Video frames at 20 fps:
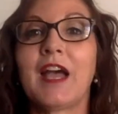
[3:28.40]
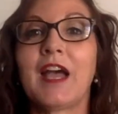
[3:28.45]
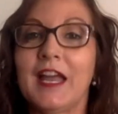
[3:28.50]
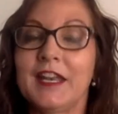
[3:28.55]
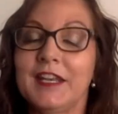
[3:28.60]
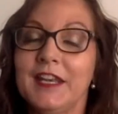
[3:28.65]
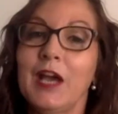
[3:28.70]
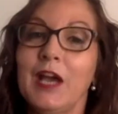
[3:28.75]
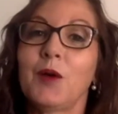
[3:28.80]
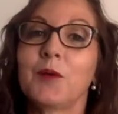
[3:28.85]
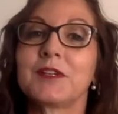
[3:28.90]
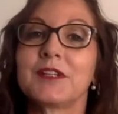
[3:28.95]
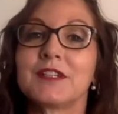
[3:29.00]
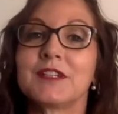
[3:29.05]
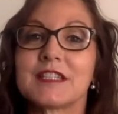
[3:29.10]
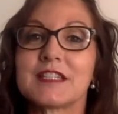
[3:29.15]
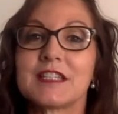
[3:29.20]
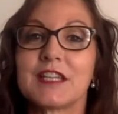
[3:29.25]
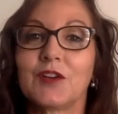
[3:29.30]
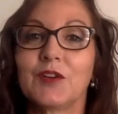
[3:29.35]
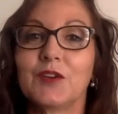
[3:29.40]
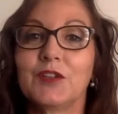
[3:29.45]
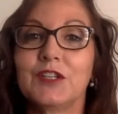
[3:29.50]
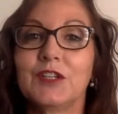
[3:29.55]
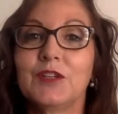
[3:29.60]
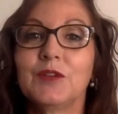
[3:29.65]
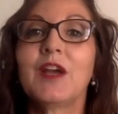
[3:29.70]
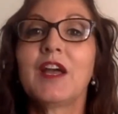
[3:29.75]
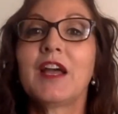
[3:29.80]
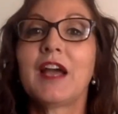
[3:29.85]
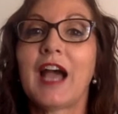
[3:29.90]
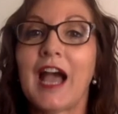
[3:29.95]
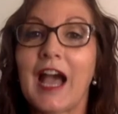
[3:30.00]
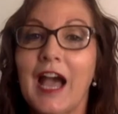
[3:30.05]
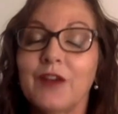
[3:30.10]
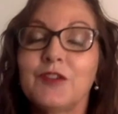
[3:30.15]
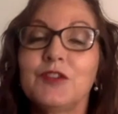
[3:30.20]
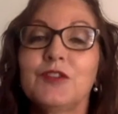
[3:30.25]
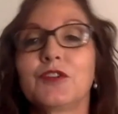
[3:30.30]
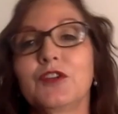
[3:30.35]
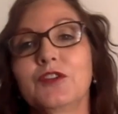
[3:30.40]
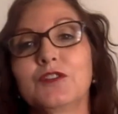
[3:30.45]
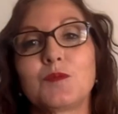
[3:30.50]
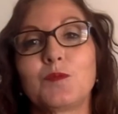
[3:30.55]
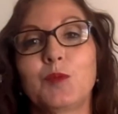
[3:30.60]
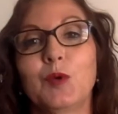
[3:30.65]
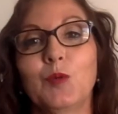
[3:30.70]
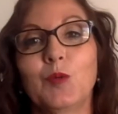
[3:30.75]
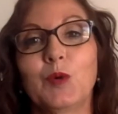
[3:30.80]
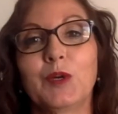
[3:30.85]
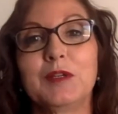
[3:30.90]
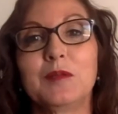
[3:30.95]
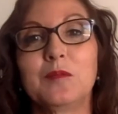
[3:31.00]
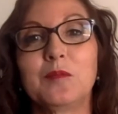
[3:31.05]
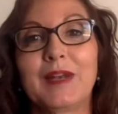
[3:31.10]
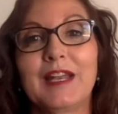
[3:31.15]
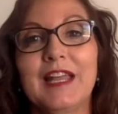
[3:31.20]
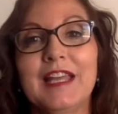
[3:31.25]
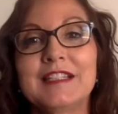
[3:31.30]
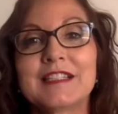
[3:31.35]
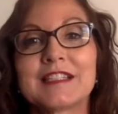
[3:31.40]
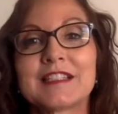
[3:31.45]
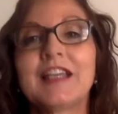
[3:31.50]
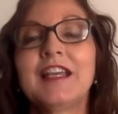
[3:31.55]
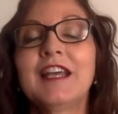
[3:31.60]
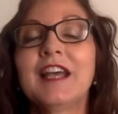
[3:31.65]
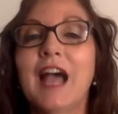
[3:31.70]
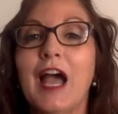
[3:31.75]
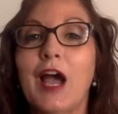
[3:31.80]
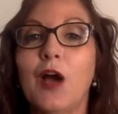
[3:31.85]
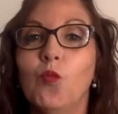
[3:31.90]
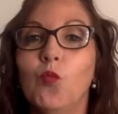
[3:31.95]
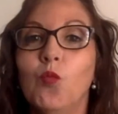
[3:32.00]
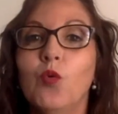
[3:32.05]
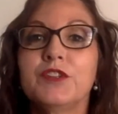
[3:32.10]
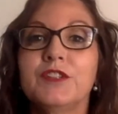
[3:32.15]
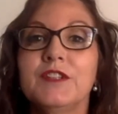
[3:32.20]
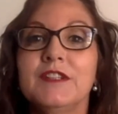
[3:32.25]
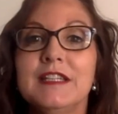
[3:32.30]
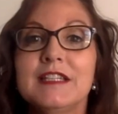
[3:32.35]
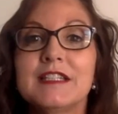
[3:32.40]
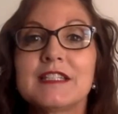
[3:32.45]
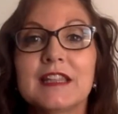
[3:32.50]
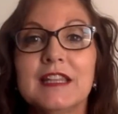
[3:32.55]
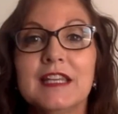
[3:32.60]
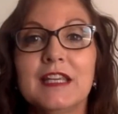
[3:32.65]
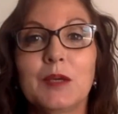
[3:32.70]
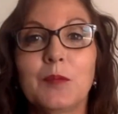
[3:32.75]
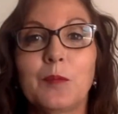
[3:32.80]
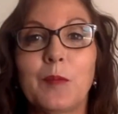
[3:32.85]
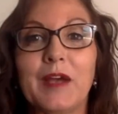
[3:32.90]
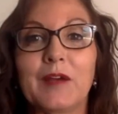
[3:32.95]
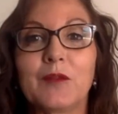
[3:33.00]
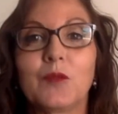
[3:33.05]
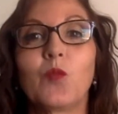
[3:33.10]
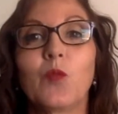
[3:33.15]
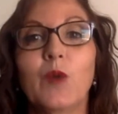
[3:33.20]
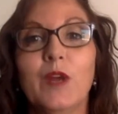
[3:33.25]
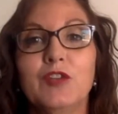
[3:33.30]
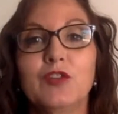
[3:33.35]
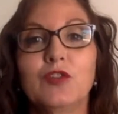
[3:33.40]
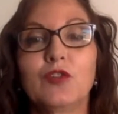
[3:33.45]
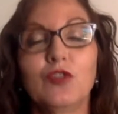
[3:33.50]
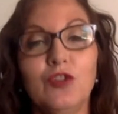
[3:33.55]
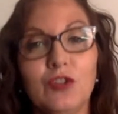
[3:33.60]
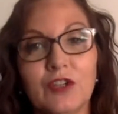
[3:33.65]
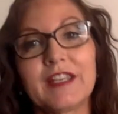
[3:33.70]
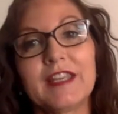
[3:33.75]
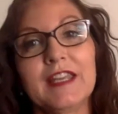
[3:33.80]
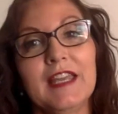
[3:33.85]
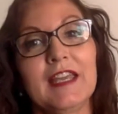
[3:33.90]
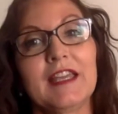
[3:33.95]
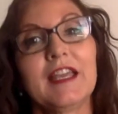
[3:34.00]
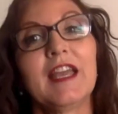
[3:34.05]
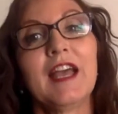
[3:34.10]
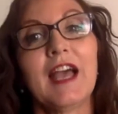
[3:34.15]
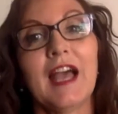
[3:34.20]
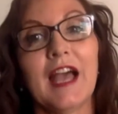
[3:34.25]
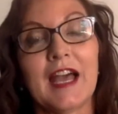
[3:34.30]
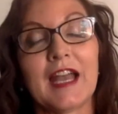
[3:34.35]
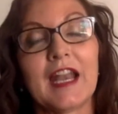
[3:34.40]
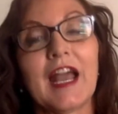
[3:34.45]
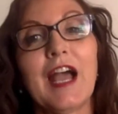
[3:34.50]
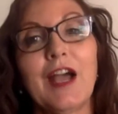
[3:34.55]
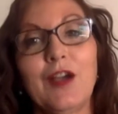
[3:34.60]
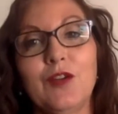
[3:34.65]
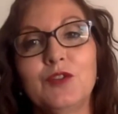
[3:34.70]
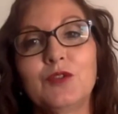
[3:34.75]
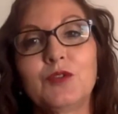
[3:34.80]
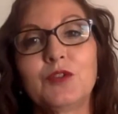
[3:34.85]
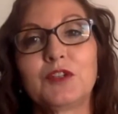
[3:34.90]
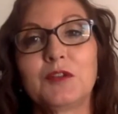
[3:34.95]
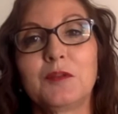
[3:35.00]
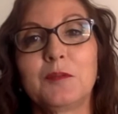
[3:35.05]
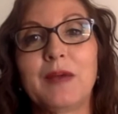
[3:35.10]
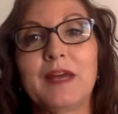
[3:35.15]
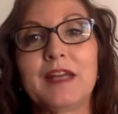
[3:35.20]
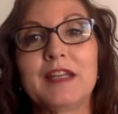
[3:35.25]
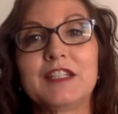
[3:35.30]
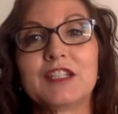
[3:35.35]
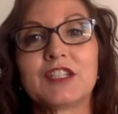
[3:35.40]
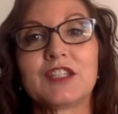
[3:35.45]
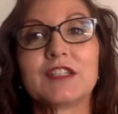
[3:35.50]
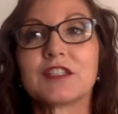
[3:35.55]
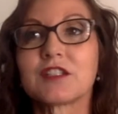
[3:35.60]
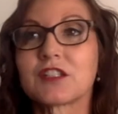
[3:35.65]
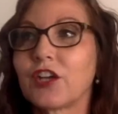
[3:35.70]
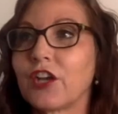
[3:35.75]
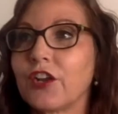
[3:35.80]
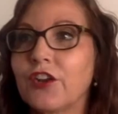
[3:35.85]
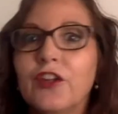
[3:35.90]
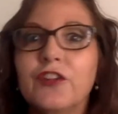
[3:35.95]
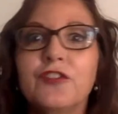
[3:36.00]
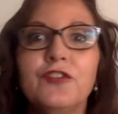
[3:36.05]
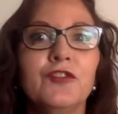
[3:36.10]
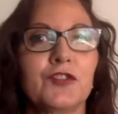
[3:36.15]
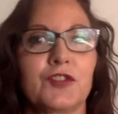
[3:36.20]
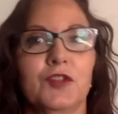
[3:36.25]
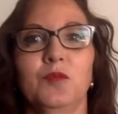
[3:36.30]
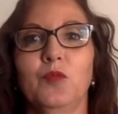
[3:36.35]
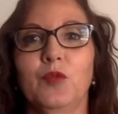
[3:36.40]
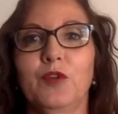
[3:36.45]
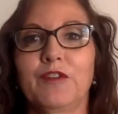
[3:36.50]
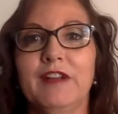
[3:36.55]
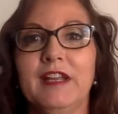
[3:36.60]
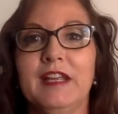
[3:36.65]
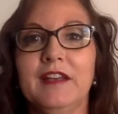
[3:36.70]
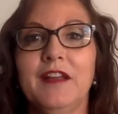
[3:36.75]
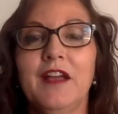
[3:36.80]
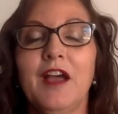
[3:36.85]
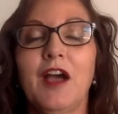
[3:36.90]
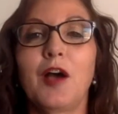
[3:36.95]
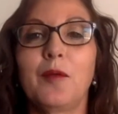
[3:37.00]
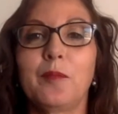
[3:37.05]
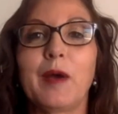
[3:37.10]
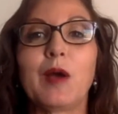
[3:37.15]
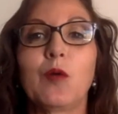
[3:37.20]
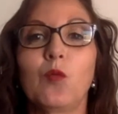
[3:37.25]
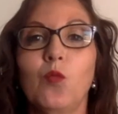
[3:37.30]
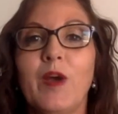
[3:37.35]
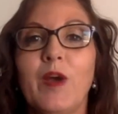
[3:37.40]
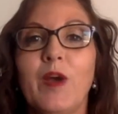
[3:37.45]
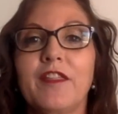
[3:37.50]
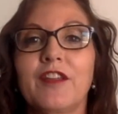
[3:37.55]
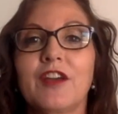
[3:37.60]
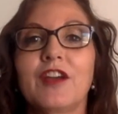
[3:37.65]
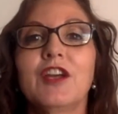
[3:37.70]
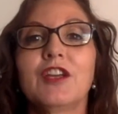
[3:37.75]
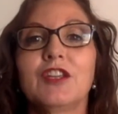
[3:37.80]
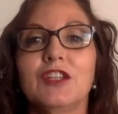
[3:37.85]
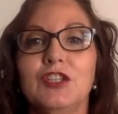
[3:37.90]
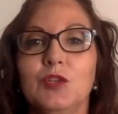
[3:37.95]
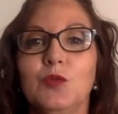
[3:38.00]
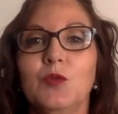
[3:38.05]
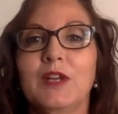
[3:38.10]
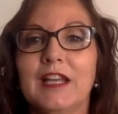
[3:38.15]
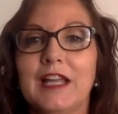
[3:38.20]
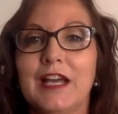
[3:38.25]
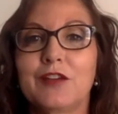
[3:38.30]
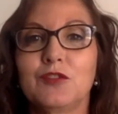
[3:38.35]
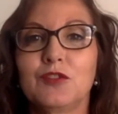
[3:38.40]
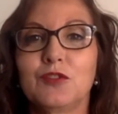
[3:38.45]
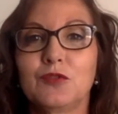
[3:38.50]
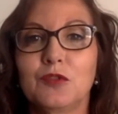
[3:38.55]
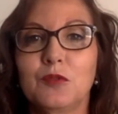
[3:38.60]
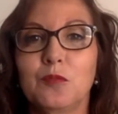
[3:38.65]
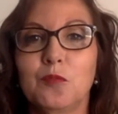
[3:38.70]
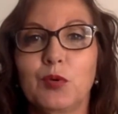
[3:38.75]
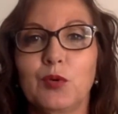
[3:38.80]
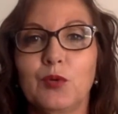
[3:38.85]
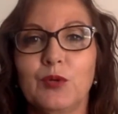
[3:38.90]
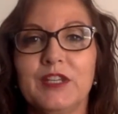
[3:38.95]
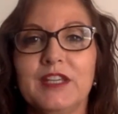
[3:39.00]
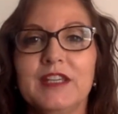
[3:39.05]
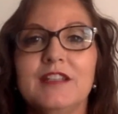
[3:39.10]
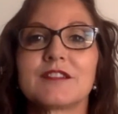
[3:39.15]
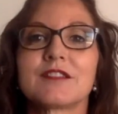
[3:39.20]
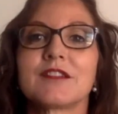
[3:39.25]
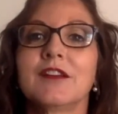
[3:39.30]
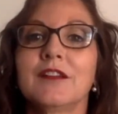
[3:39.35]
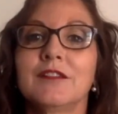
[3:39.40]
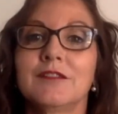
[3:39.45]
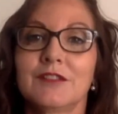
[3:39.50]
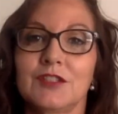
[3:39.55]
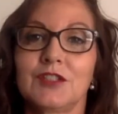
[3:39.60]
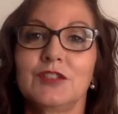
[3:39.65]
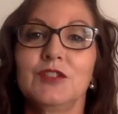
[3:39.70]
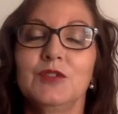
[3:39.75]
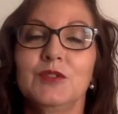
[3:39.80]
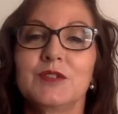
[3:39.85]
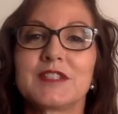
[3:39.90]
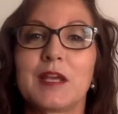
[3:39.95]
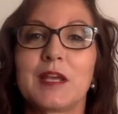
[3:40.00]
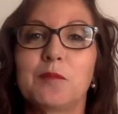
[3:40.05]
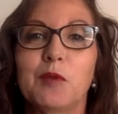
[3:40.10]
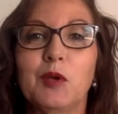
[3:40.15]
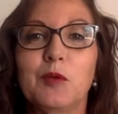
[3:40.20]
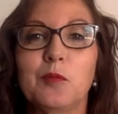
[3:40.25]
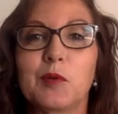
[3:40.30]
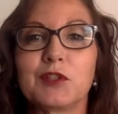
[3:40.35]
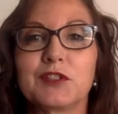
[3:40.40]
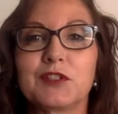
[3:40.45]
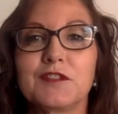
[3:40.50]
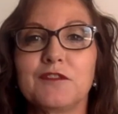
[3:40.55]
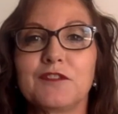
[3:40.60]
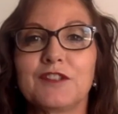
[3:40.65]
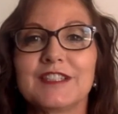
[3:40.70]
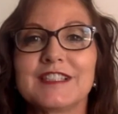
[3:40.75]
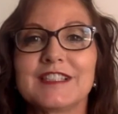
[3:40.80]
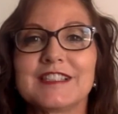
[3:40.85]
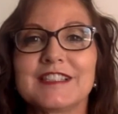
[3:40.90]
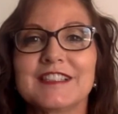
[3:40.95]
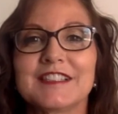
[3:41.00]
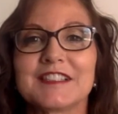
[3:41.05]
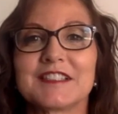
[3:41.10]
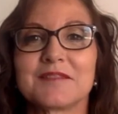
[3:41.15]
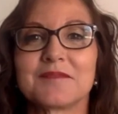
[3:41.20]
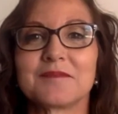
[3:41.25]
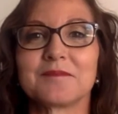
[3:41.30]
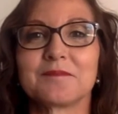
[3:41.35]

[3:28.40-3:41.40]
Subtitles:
And now I'm going to tell you how you're going to put one in place and what you need to think about when you're looking at how you're going to manage this conundrum we're in about whether you allow your employees to use their mobile devices.